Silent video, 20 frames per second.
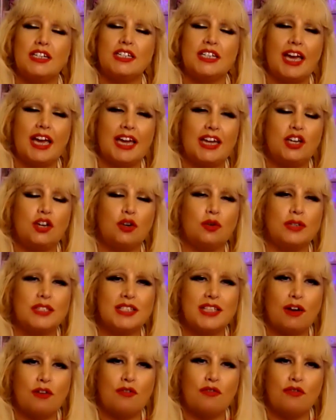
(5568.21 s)
take
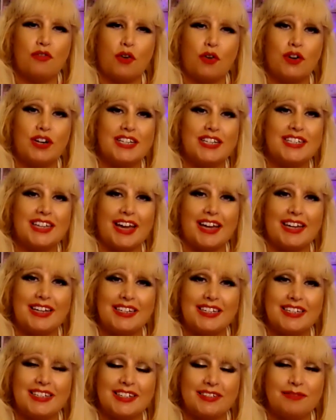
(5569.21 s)
yourself on a
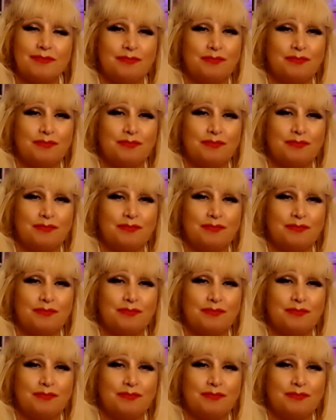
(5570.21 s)
date.